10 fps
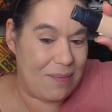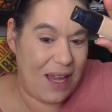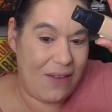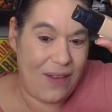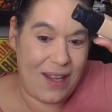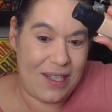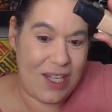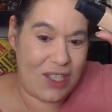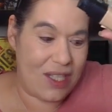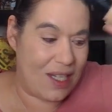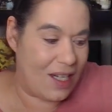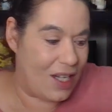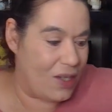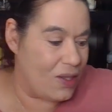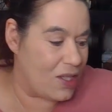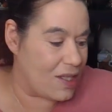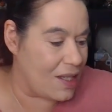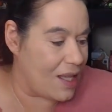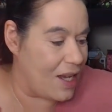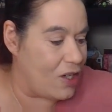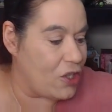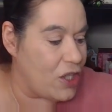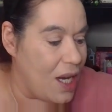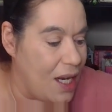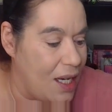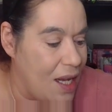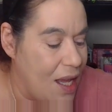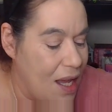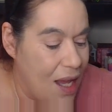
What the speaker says: my foundation and I used just a lighter shade.